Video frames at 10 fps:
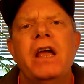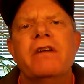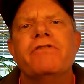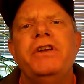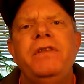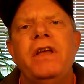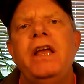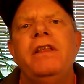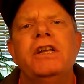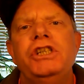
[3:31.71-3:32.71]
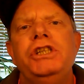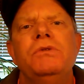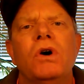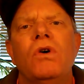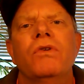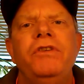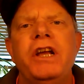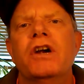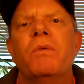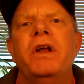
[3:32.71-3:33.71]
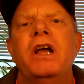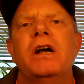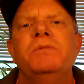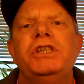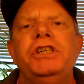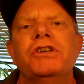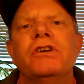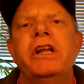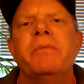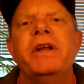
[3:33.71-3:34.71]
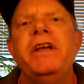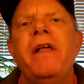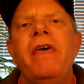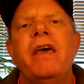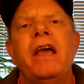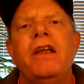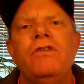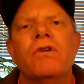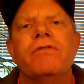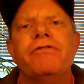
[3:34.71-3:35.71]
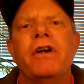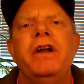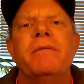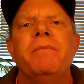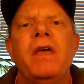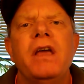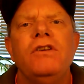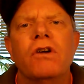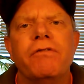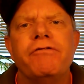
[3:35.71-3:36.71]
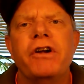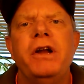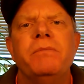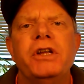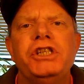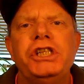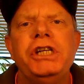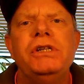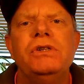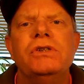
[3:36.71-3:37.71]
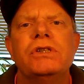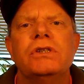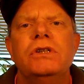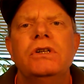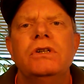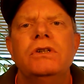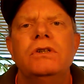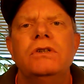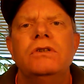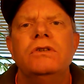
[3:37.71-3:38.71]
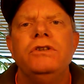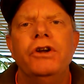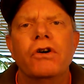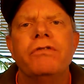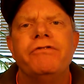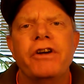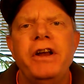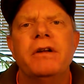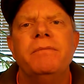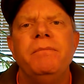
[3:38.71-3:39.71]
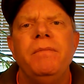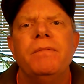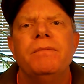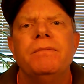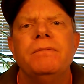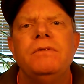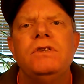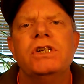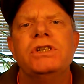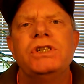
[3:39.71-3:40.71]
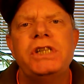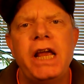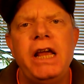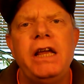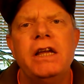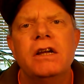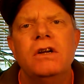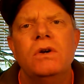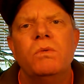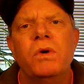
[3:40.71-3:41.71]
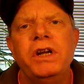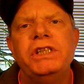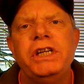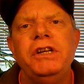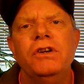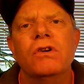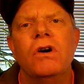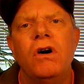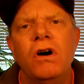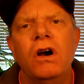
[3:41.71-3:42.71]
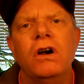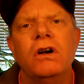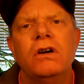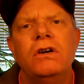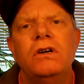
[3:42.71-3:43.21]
everything that you hold dear when it comes to your liberty and your freedom to choose, your freedom to say what is in your heart.